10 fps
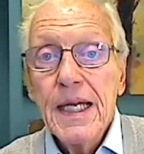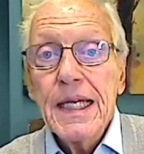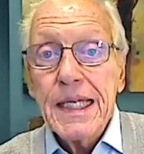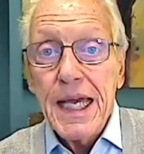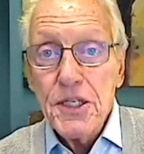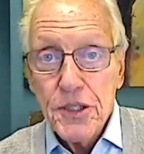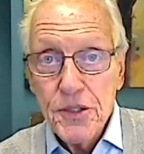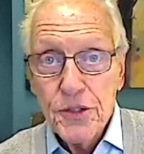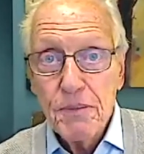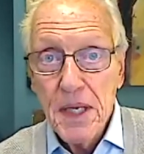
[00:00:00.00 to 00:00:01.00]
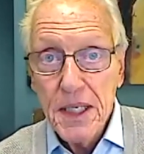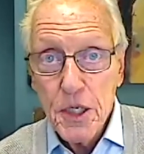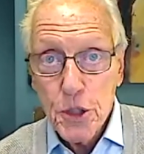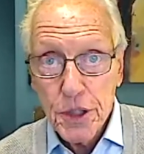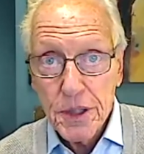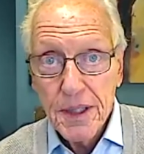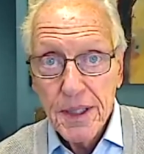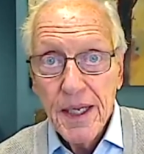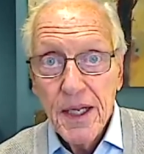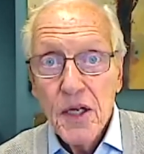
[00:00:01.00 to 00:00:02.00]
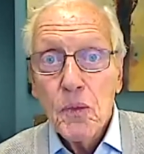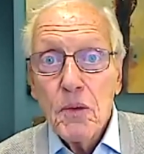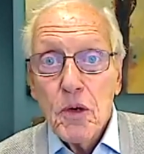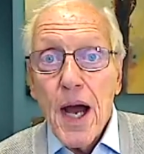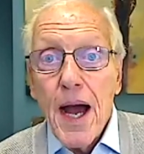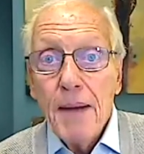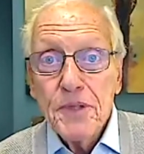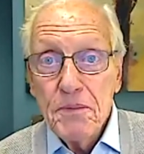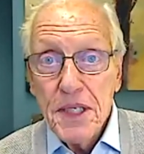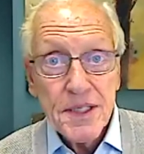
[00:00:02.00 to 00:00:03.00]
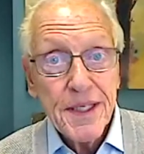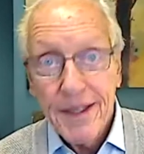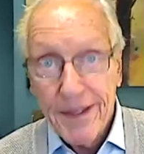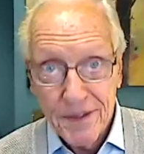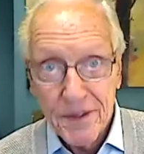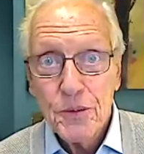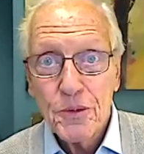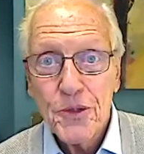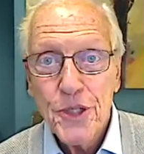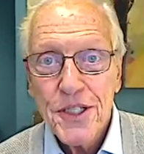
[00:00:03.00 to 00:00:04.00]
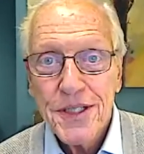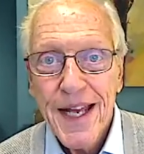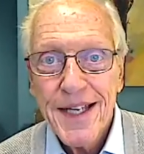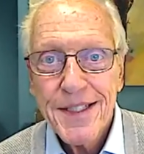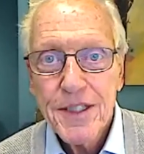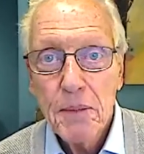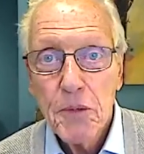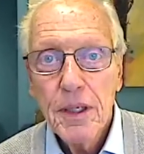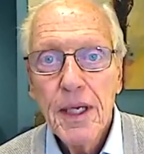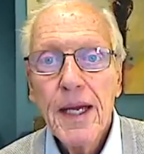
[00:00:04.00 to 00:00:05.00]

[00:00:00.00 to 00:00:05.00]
cases diminished. We were optimistic. This was just last summer.